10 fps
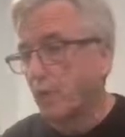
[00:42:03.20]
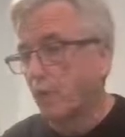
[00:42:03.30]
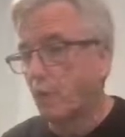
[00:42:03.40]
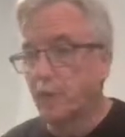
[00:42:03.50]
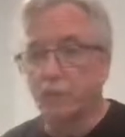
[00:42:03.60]

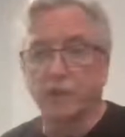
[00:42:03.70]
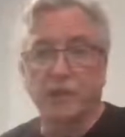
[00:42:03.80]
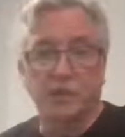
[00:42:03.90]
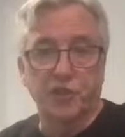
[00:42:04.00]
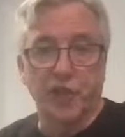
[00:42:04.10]
or go to
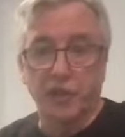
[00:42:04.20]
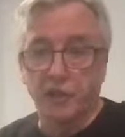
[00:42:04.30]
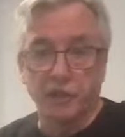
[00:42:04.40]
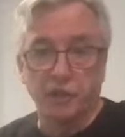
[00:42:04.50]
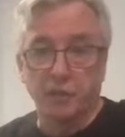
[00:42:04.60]
the
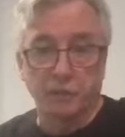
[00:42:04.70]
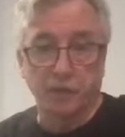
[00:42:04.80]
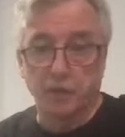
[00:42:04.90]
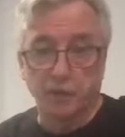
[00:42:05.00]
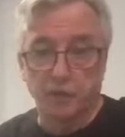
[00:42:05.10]
charity shop
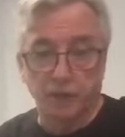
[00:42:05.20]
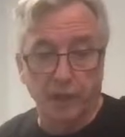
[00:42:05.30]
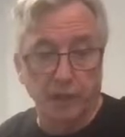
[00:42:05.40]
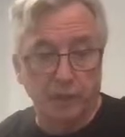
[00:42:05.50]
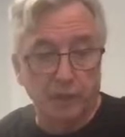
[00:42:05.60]
where I don't
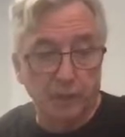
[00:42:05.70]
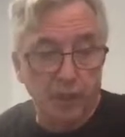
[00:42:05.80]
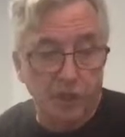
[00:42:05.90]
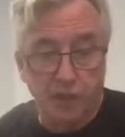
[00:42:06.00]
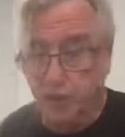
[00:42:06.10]
think there'll be
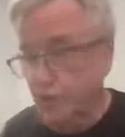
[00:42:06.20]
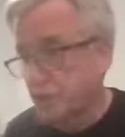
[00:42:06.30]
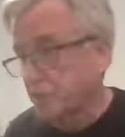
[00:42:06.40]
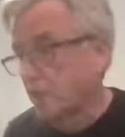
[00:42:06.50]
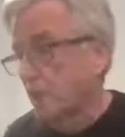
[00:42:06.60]
much interest.